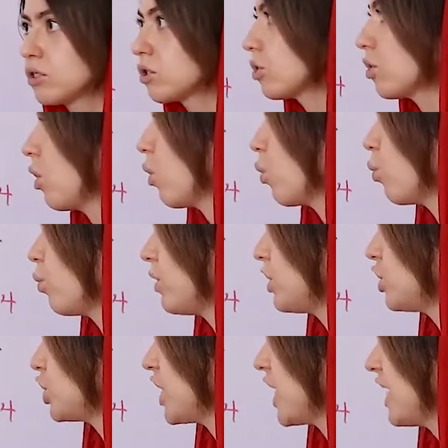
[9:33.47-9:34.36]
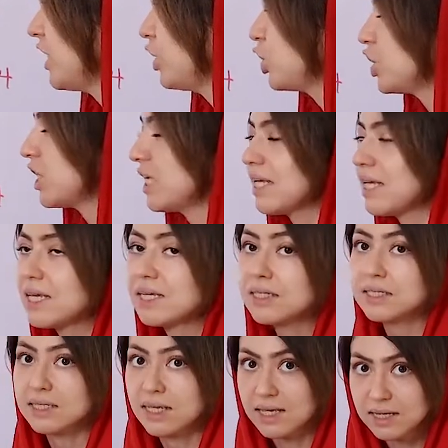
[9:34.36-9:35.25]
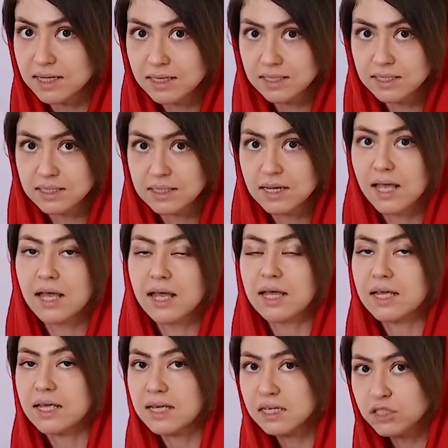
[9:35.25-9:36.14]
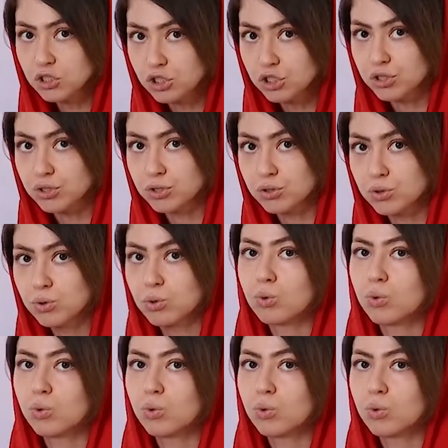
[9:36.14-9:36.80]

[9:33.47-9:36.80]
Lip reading: So we change isn't into